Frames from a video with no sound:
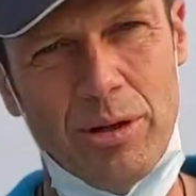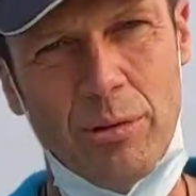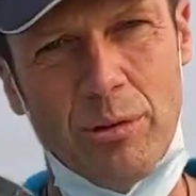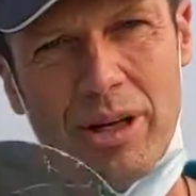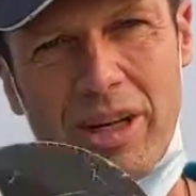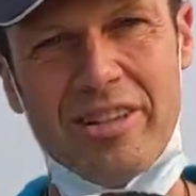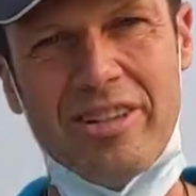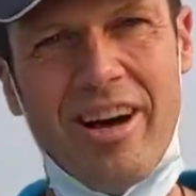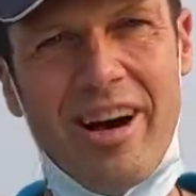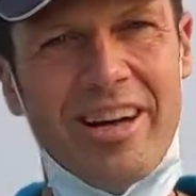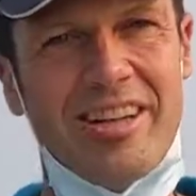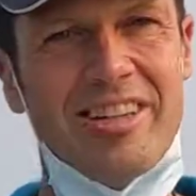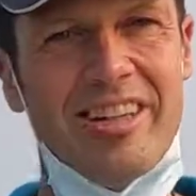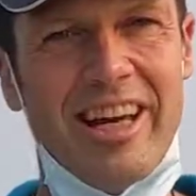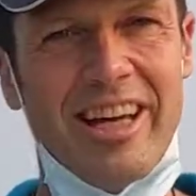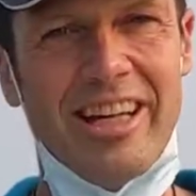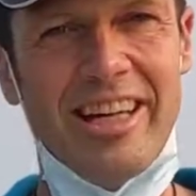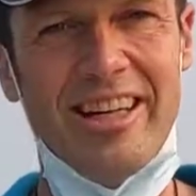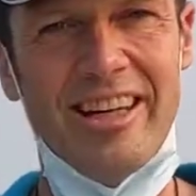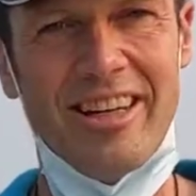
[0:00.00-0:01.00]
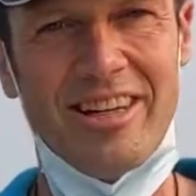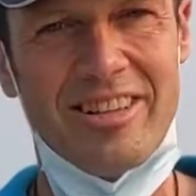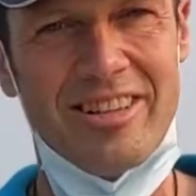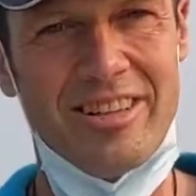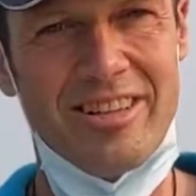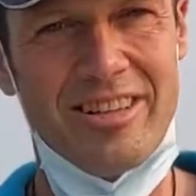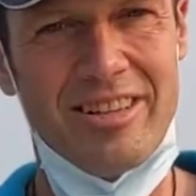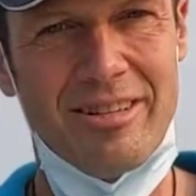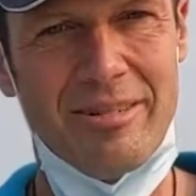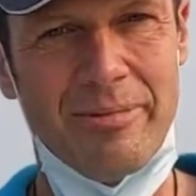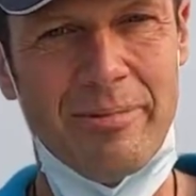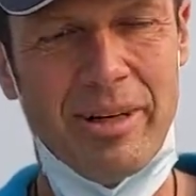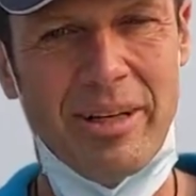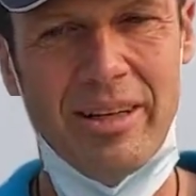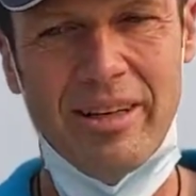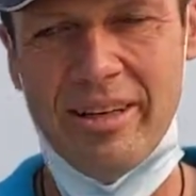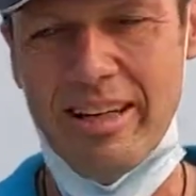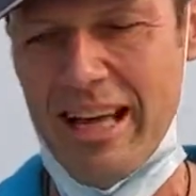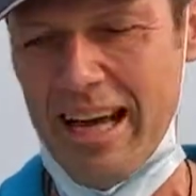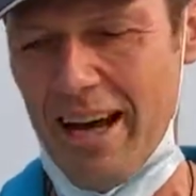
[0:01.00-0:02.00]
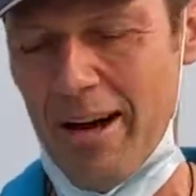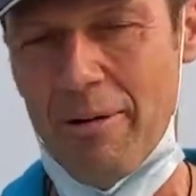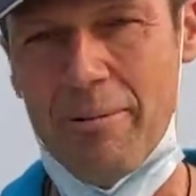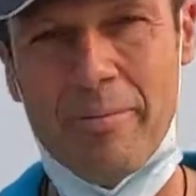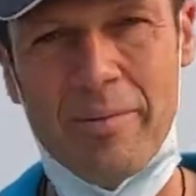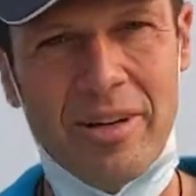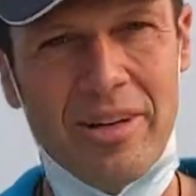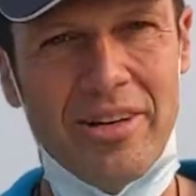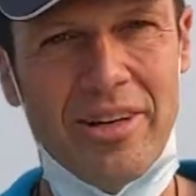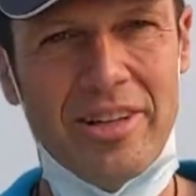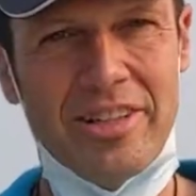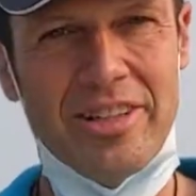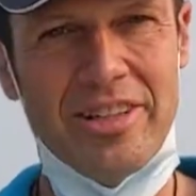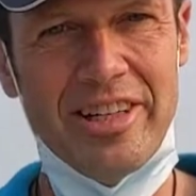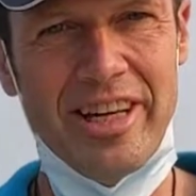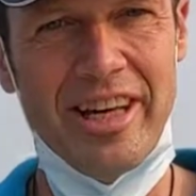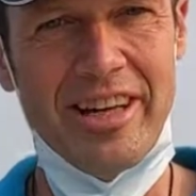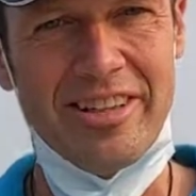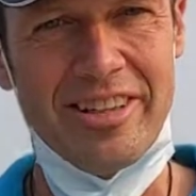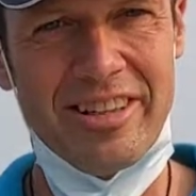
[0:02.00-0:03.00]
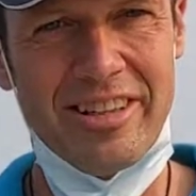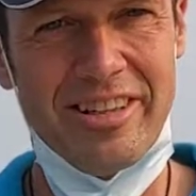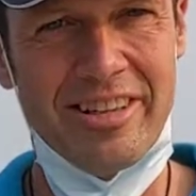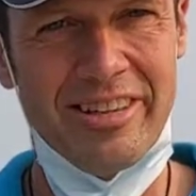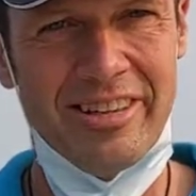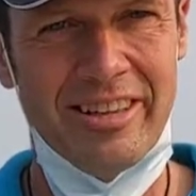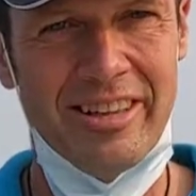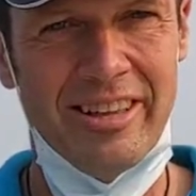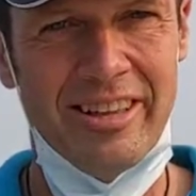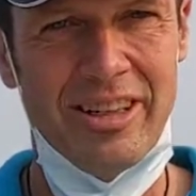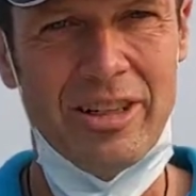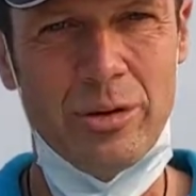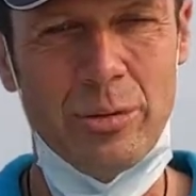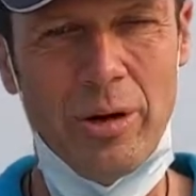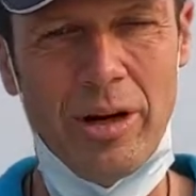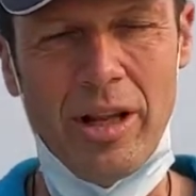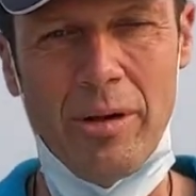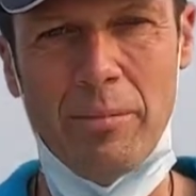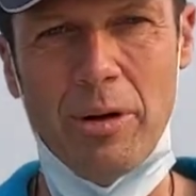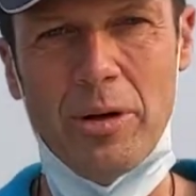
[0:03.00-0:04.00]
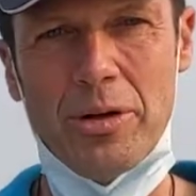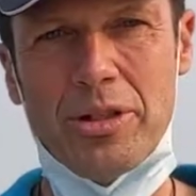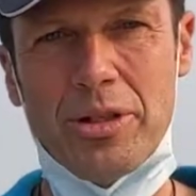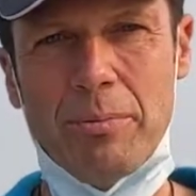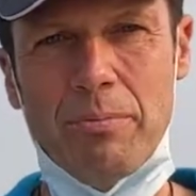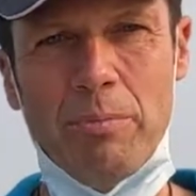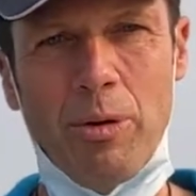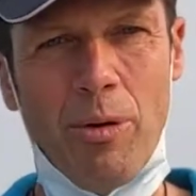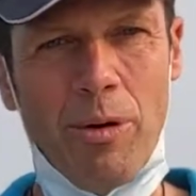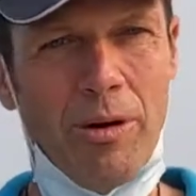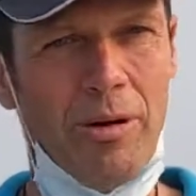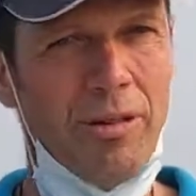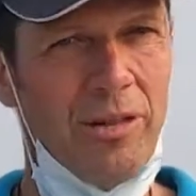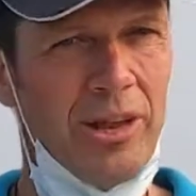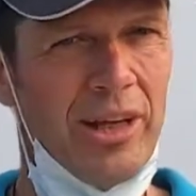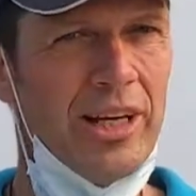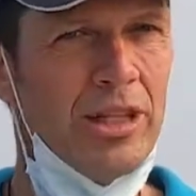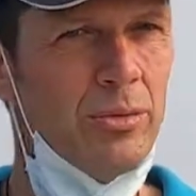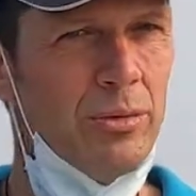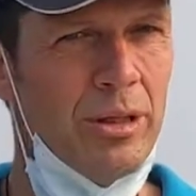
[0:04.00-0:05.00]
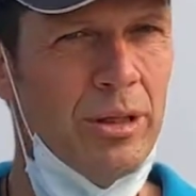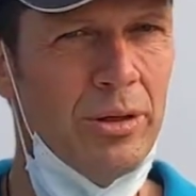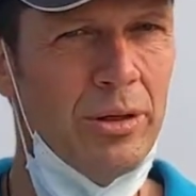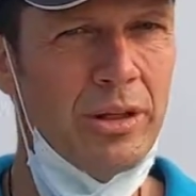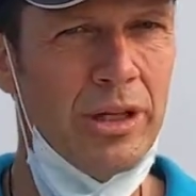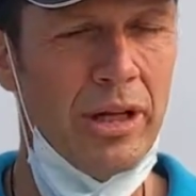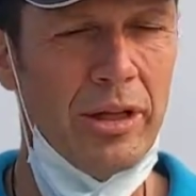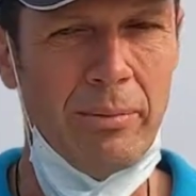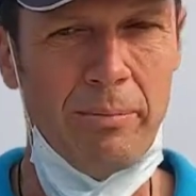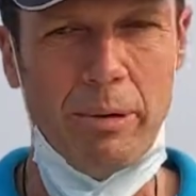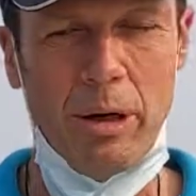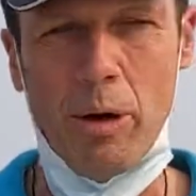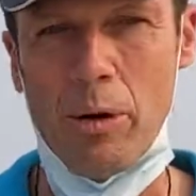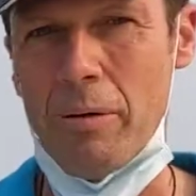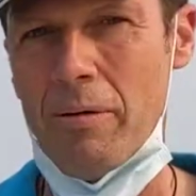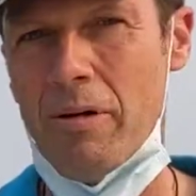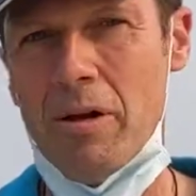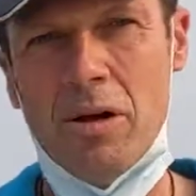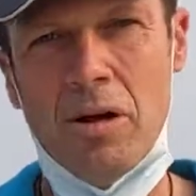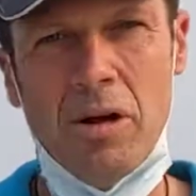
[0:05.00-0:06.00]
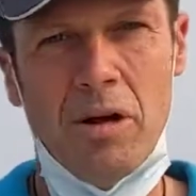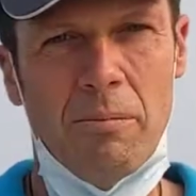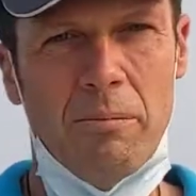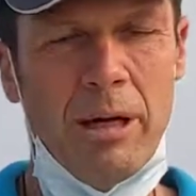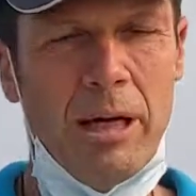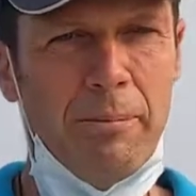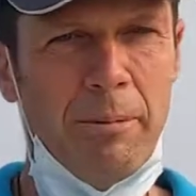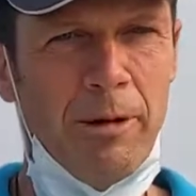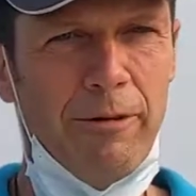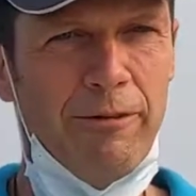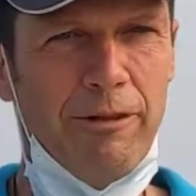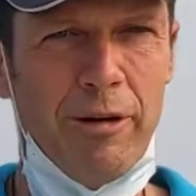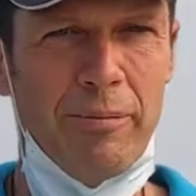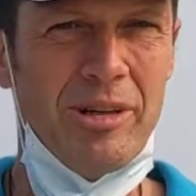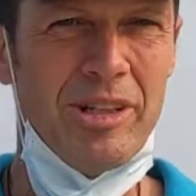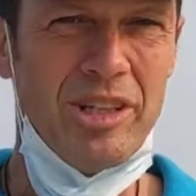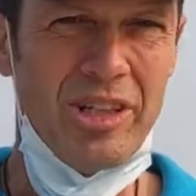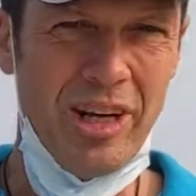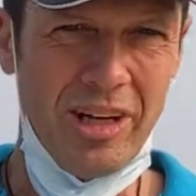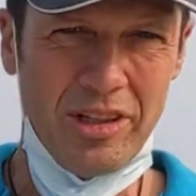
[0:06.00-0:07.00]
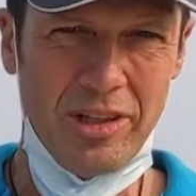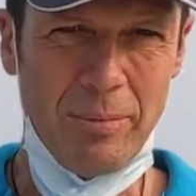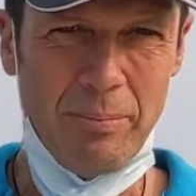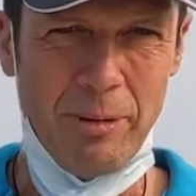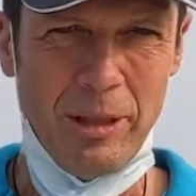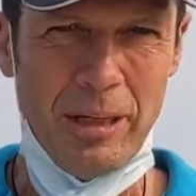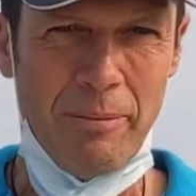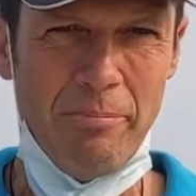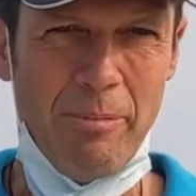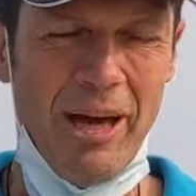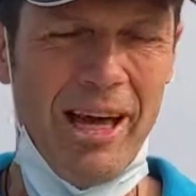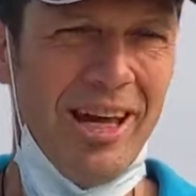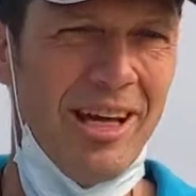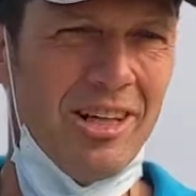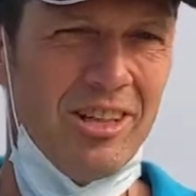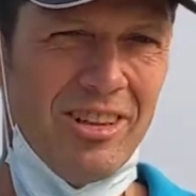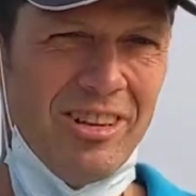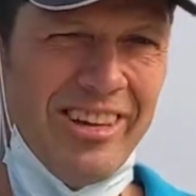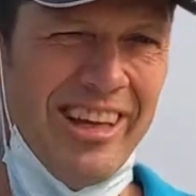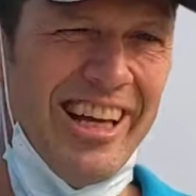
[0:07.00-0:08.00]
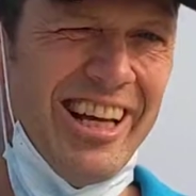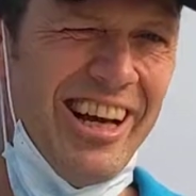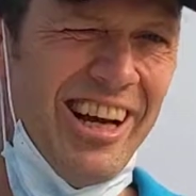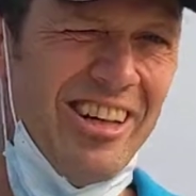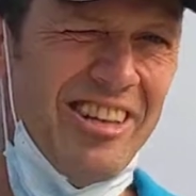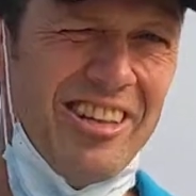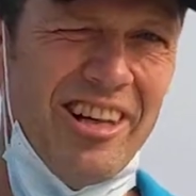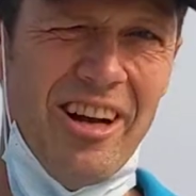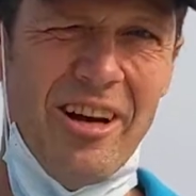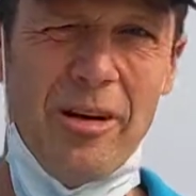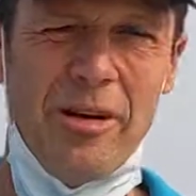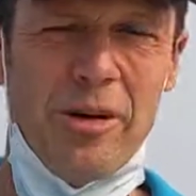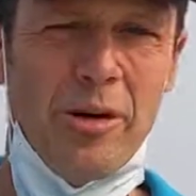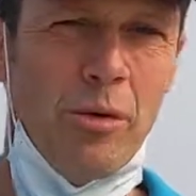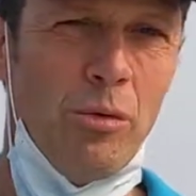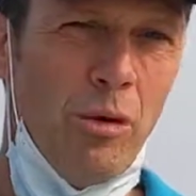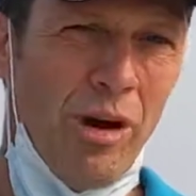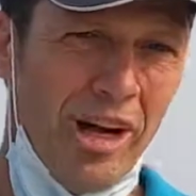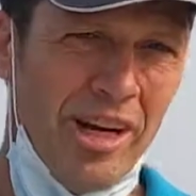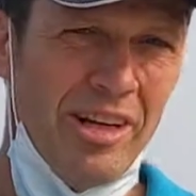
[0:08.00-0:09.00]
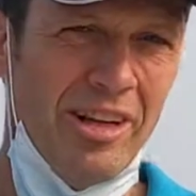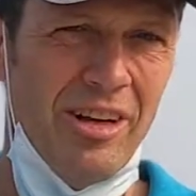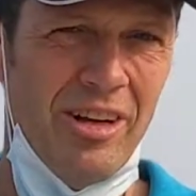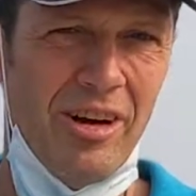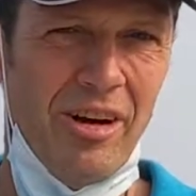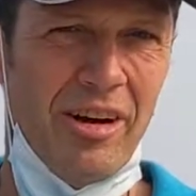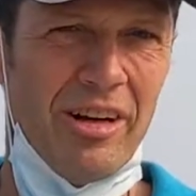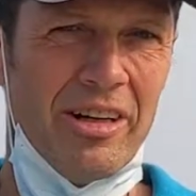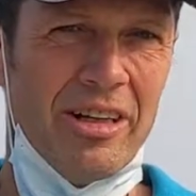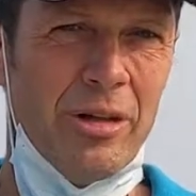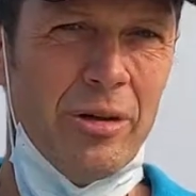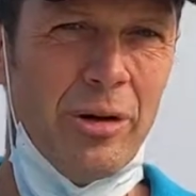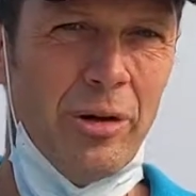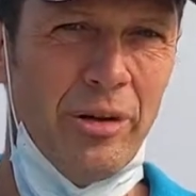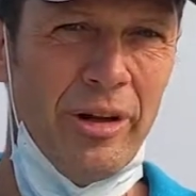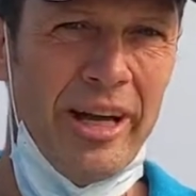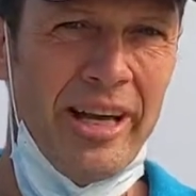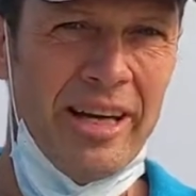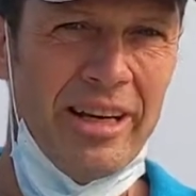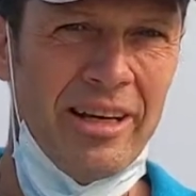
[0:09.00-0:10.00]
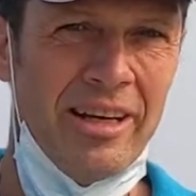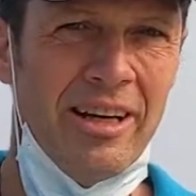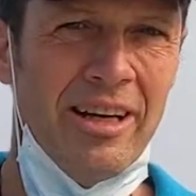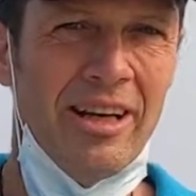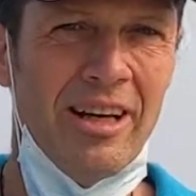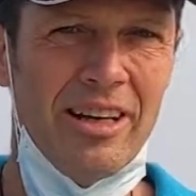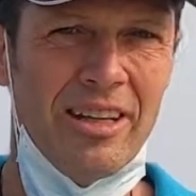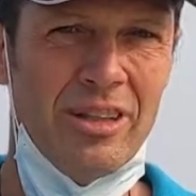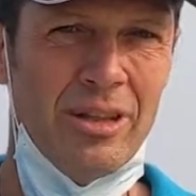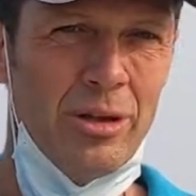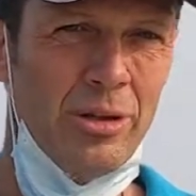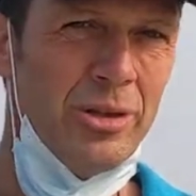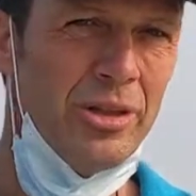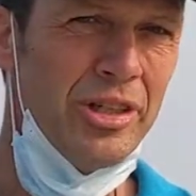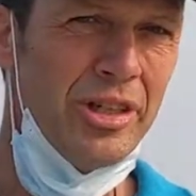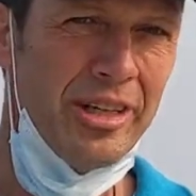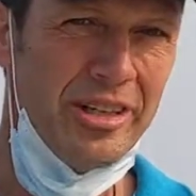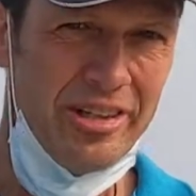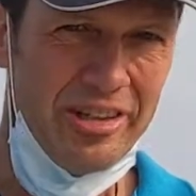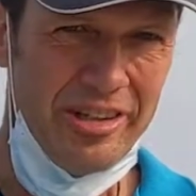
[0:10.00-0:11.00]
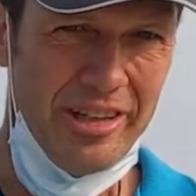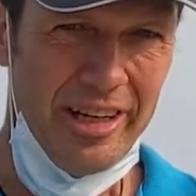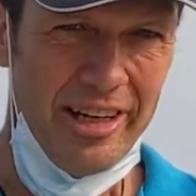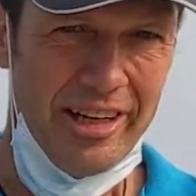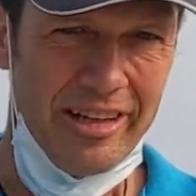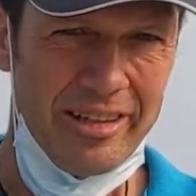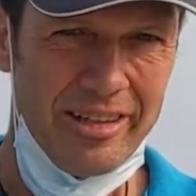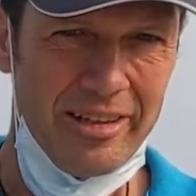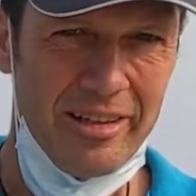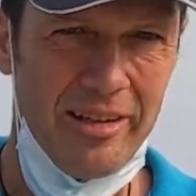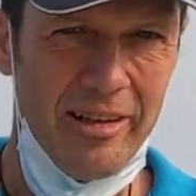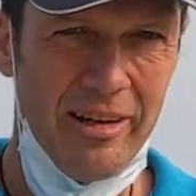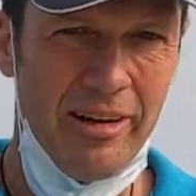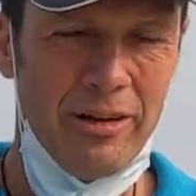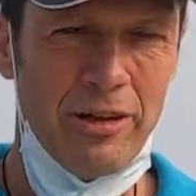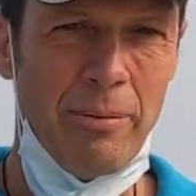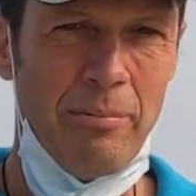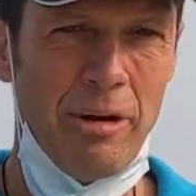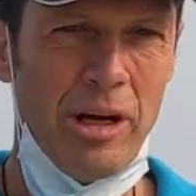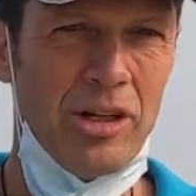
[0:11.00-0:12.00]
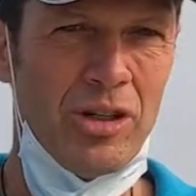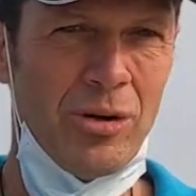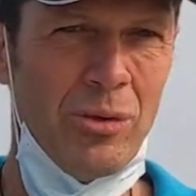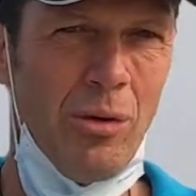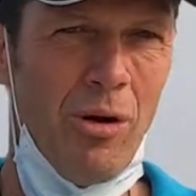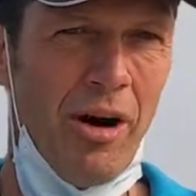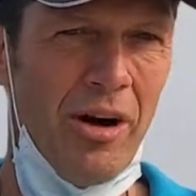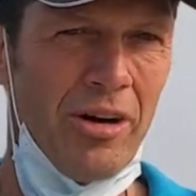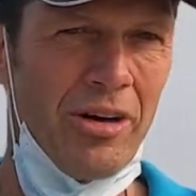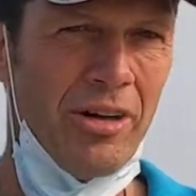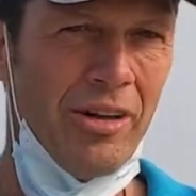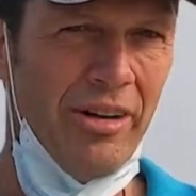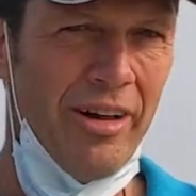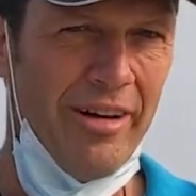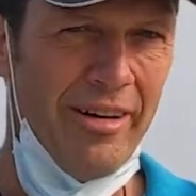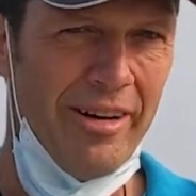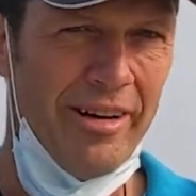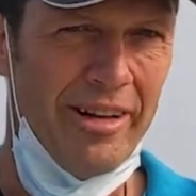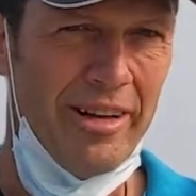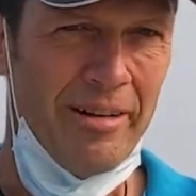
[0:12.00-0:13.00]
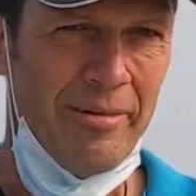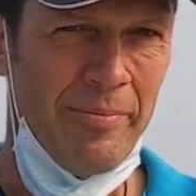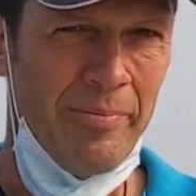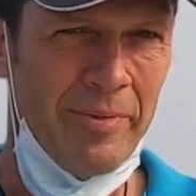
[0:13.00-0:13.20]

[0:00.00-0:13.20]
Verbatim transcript: We're gonna talk Secchi discs. Now, this disc is one of the most important things we use on the boat. People from the Chesapeake Bay to Lake Ontario to right here on Cayuga Lake use this disc to measure water clarity.